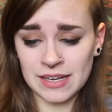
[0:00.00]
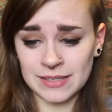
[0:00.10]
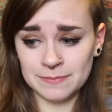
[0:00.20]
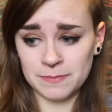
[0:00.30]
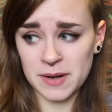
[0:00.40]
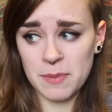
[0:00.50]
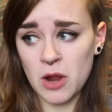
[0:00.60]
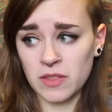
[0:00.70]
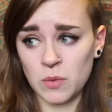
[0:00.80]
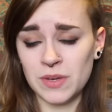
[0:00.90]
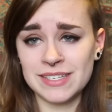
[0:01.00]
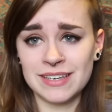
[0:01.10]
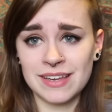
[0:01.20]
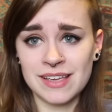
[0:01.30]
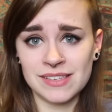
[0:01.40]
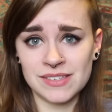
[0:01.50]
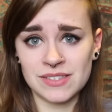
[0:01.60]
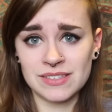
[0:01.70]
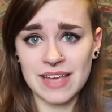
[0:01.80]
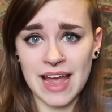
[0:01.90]
um, but apparently we didn't
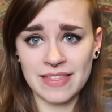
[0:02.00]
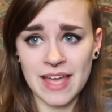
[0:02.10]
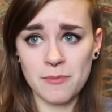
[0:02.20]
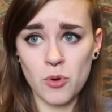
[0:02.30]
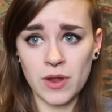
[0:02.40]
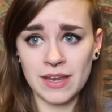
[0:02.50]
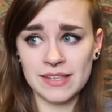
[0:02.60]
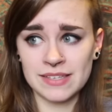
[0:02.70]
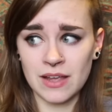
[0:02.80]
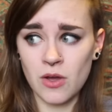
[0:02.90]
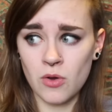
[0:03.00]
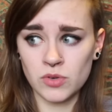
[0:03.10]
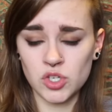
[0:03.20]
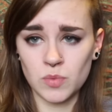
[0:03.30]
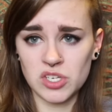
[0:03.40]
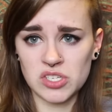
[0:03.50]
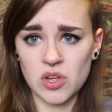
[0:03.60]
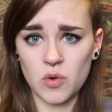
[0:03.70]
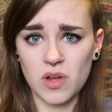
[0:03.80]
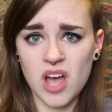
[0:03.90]
because at that point he's like, oh, should we just
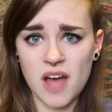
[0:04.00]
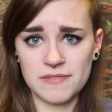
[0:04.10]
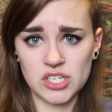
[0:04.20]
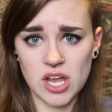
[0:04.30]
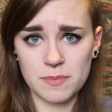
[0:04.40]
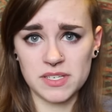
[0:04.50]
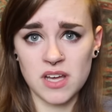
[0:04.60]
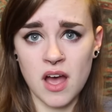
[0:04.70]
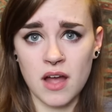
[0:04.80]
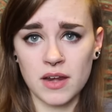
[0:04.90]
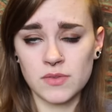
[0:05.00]
go to a coffee shop and talk?